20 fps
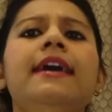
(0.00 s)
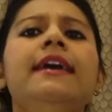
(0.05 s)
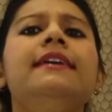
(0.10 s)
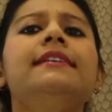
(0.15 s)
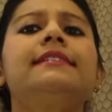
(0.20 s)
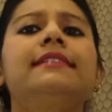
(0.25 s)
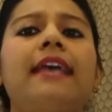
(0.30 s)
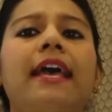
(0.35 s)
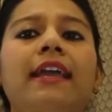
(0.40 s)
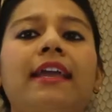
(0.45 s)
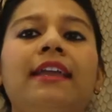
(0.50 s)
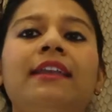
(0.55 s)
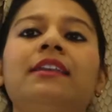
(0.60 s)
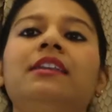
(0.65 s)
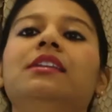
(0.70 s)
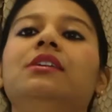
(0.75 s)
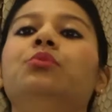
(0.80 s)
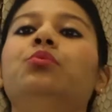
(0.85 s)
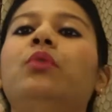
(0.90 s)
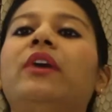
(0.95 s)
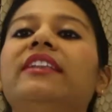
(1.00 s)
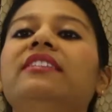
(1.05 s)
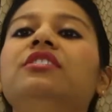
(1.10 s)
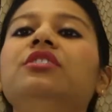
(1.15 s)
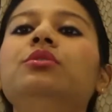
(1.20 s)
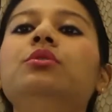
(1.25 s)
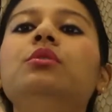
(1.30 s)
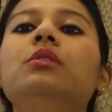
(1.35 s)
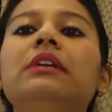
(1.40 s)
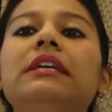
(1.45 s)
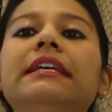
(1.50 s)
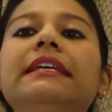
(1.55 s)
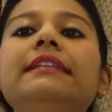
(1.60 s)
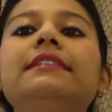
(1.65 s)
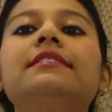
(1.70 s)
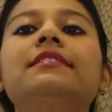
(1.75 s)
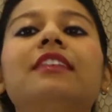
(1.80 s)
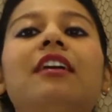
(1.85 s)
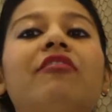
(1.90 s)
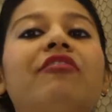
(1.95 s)
Secondly, when you eat
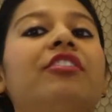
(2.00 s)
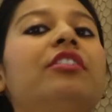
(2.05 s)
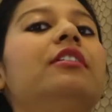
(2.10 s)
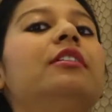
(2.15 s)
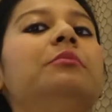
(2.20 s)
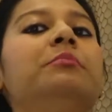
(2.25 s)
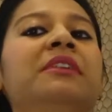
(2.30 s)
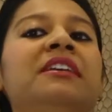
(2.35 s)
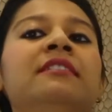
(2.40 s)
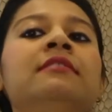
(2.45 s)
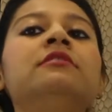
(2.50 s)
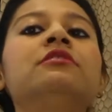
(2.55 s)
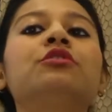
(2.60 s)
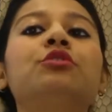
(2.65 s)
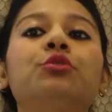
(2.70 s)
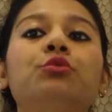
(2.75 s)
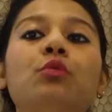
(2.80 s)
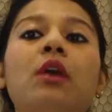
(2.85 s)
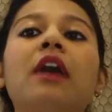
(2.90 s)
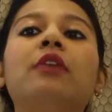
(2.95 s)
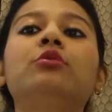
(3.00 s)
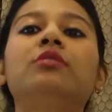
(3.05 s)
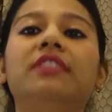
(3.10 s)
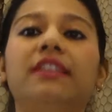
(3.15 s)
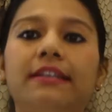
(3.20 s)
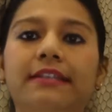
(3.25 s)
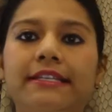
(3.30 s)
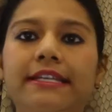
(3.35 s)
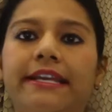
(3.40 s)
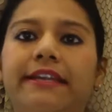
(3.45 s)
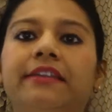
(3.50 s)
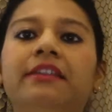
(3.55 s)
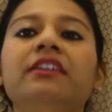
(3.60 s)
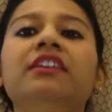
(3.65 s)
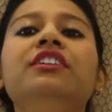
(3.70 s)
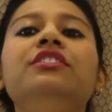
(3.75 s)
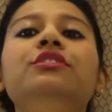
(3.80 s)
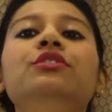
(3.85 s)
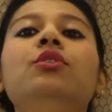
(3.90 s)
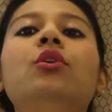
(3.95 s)
several meals throughout the day,
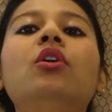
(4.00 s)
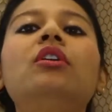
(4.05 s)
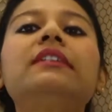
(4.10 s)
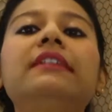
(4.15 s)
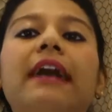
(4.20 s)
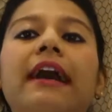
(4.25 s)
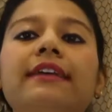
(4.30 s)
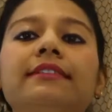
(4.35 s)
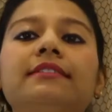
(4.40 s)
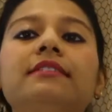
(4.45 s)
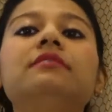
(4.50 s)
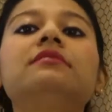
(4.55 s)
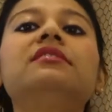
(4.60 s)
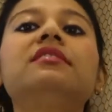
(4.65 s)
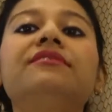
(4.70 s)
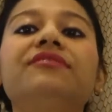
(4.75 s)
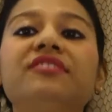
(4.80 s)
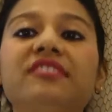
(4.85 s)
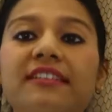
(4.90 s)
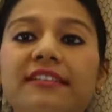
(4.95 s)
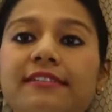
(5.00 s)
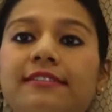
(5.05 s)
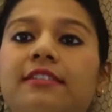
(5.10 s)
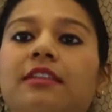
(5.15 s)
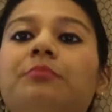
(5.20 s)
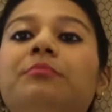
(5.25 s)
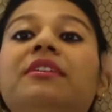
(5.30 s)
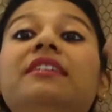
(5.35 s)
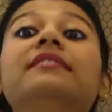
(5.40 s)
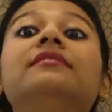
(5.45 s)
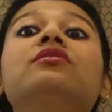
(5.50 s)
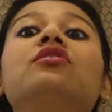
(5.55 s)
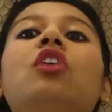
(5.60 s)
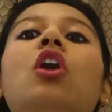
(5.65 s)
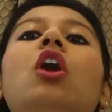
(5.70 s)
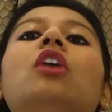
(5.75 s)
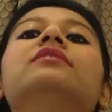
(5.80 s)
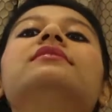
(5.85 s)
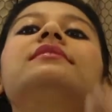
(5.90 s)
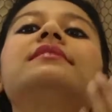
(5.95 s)
your digestive system is
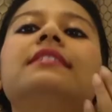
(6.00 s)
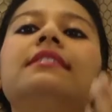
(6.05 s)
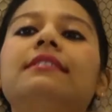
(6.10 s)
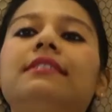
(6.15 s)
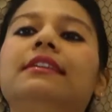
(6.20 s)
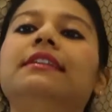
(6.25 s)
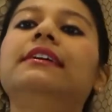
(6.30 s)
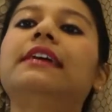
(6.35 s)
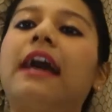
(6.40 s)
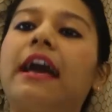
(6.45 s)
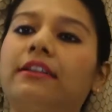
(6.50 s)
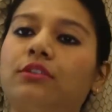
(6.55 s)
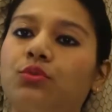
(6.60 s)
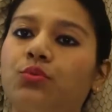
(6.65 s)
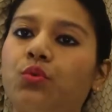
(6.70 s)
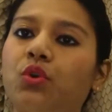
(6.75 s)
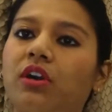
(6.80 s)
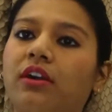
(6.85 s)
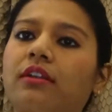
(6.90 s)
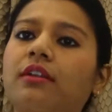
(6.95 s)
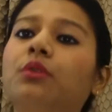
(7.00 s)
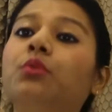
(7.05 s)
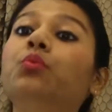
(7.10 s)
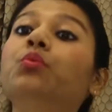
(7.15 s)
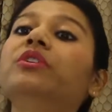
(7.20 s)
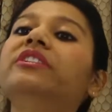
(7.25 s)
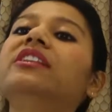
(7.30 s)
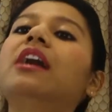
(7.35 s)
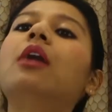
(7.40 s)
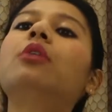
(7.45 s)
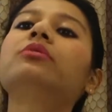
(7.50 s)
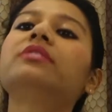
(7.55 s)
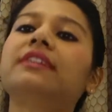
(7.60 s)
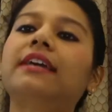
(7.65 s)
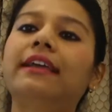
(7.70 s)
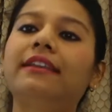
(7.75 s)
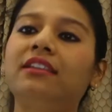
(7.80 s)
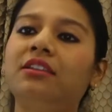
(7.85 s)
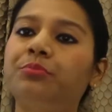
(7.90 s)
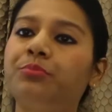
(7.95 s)
constantly at work without
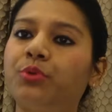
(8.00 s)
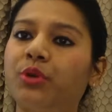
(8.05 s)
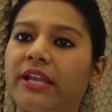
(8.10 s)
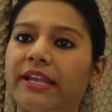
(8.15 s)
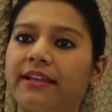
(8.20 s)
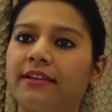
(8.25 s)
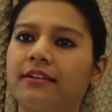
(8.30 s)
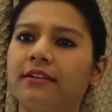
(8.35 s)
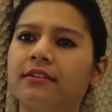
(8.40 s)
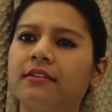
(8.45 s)
any break.